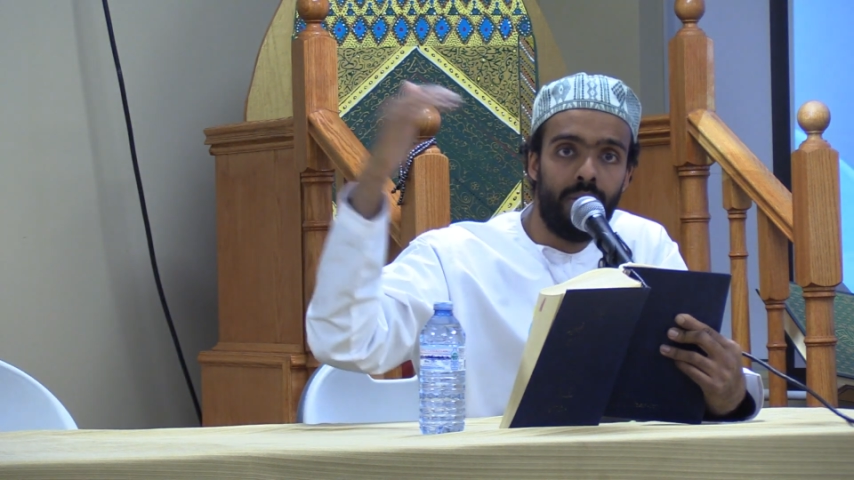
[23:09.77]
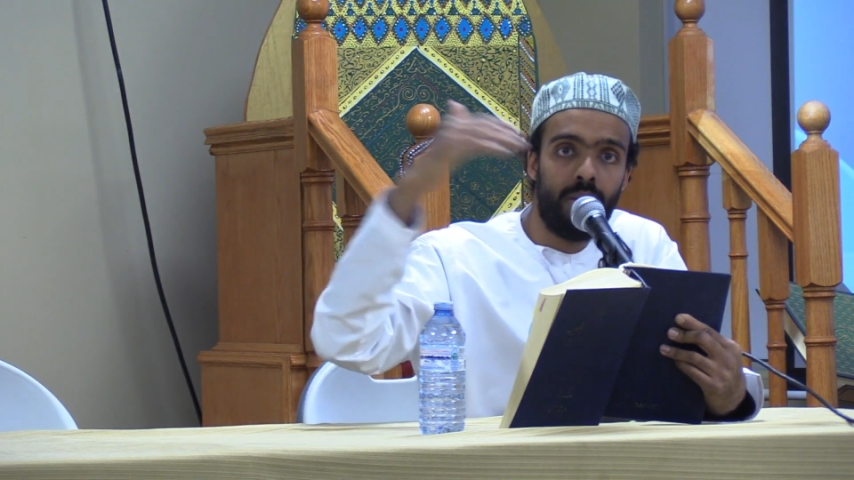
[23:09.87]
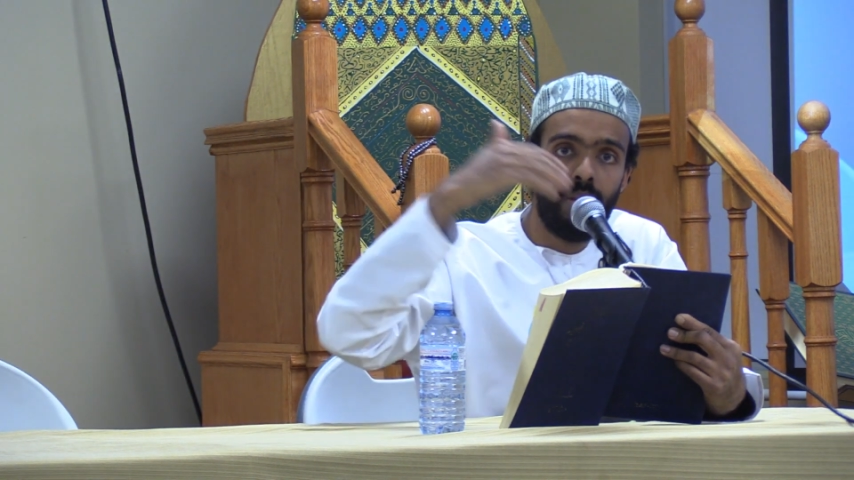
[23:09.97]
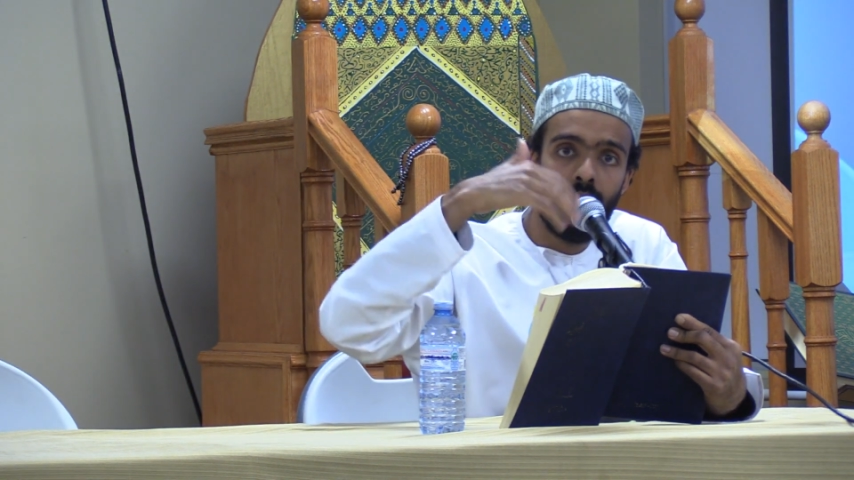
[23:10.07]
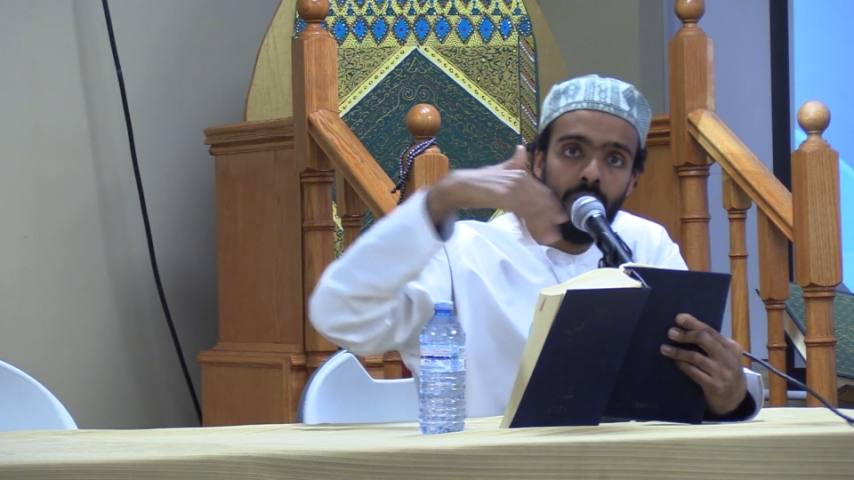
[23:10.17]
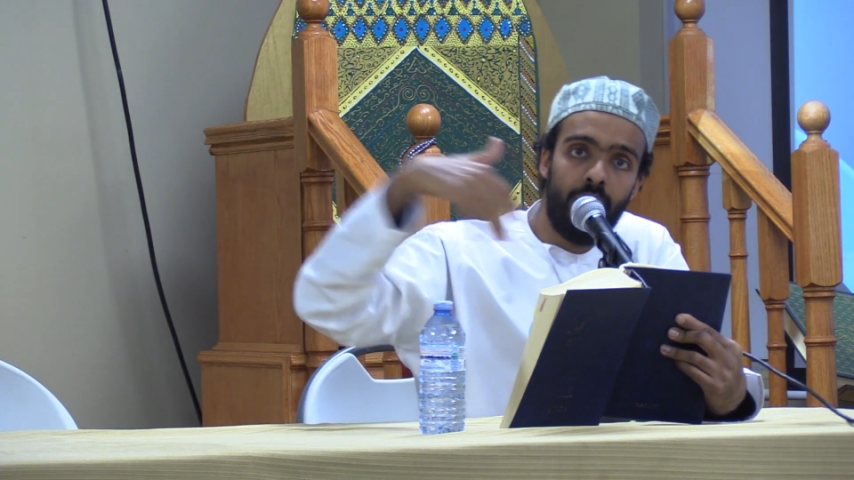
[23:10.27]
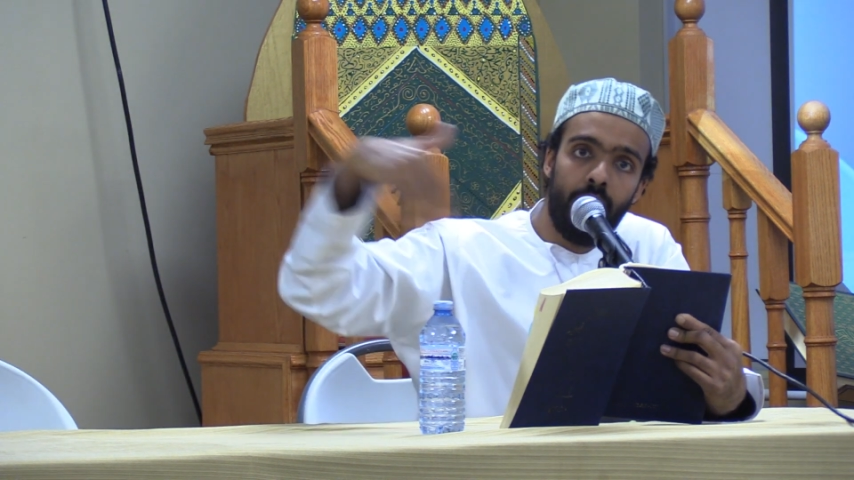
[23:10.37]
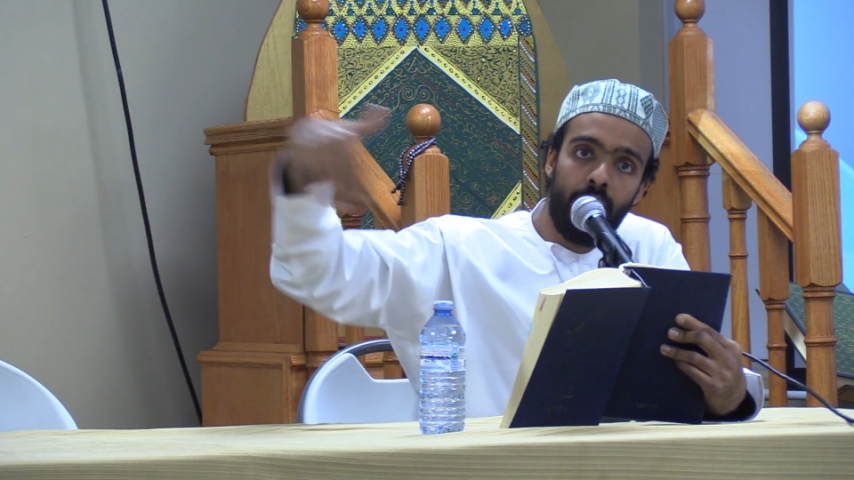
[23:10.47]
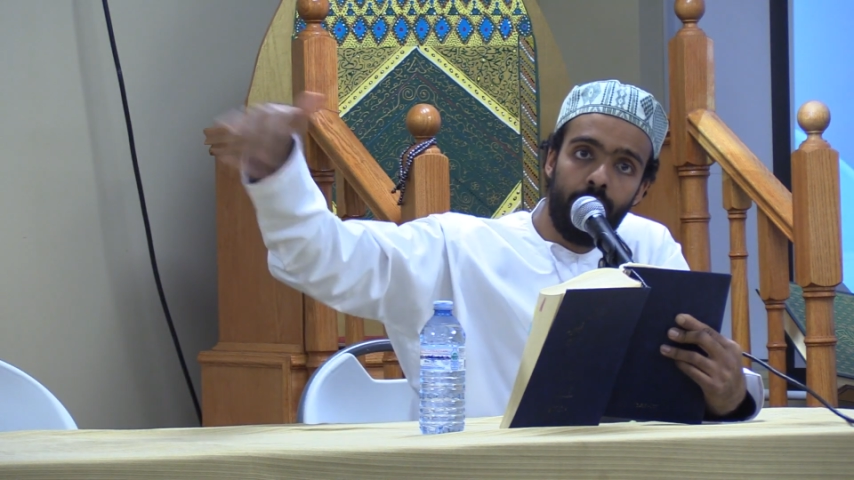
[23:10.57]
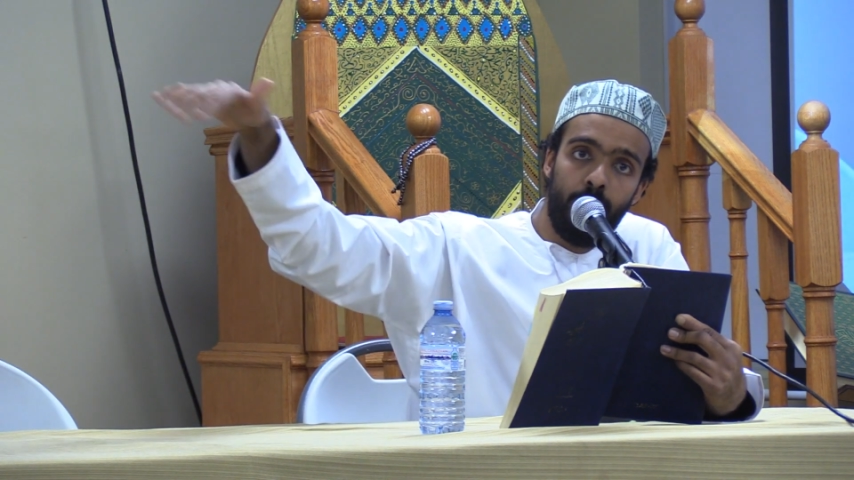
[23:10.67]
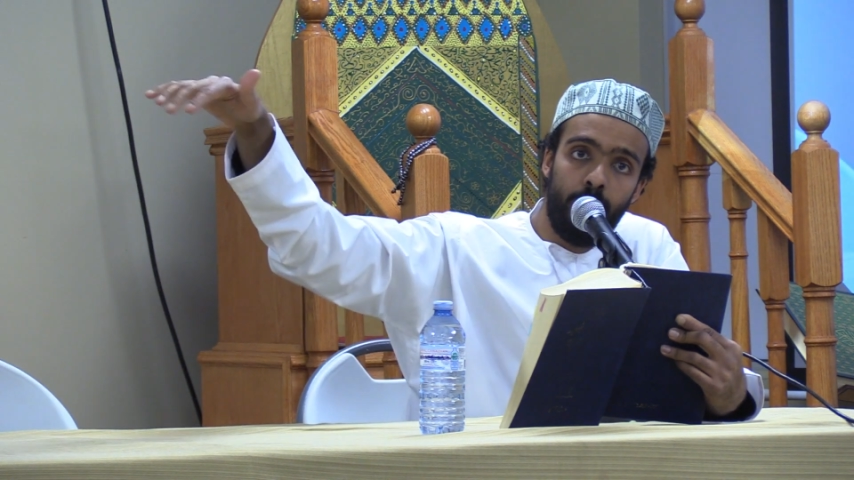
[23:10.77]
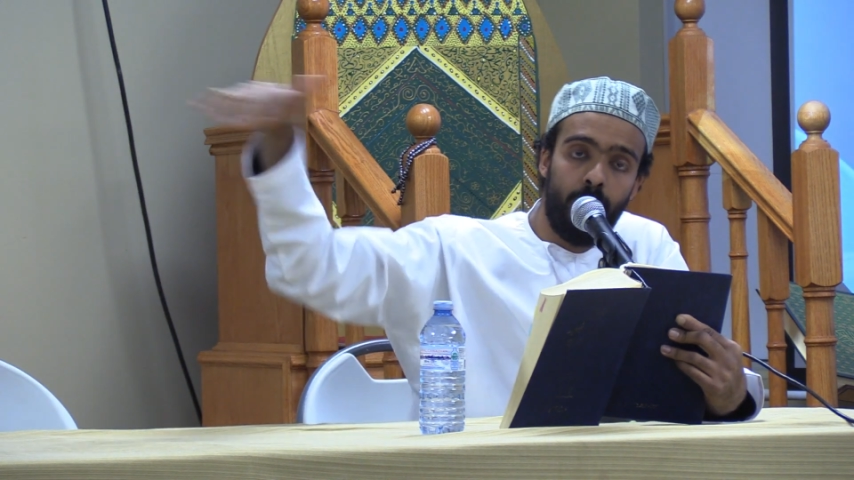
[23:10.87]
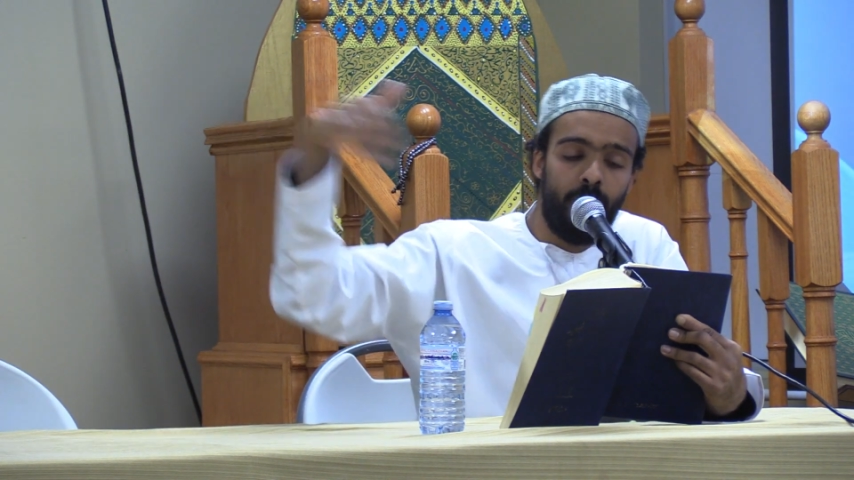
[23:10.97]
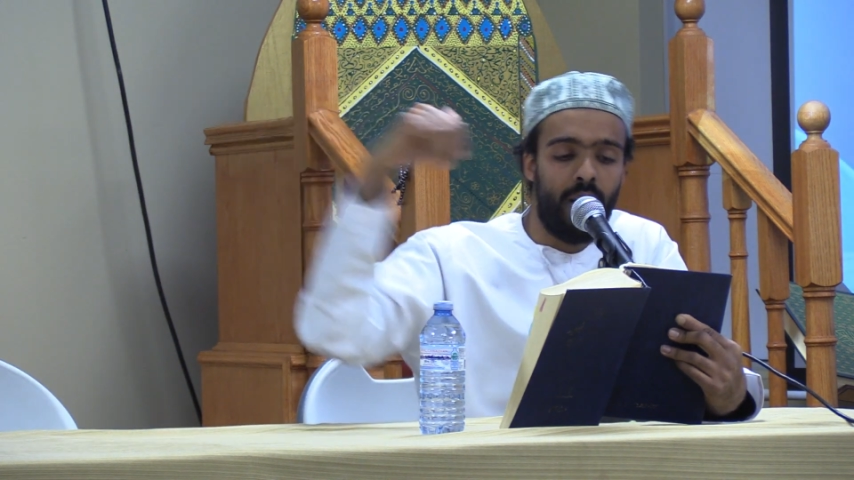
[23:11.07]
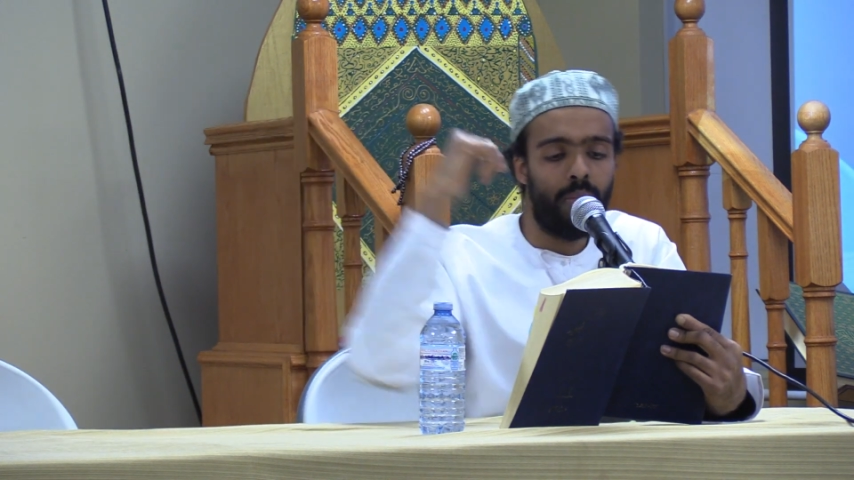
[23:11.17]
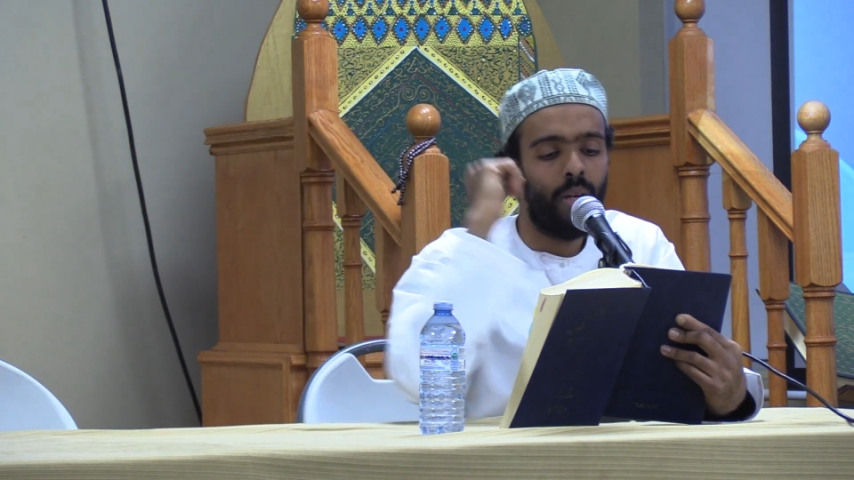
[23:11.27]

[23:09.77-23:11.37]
So a lot of people pass